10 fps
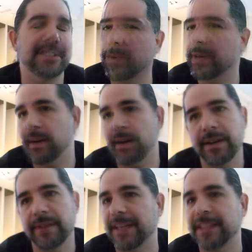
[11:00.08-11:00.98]
Twitter
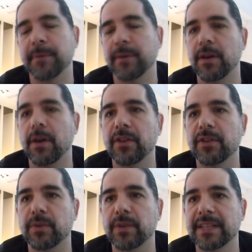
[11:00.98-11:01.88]
and Facebook and all those
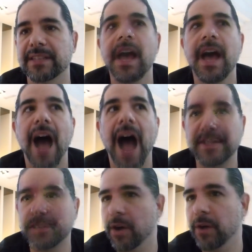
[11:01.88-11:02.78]
sort of things. I
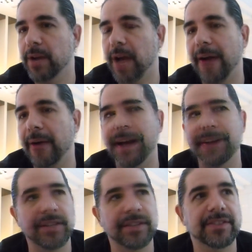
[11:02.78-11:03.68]
don't. I
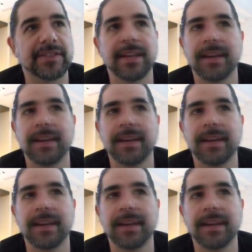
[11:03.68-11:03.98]
just.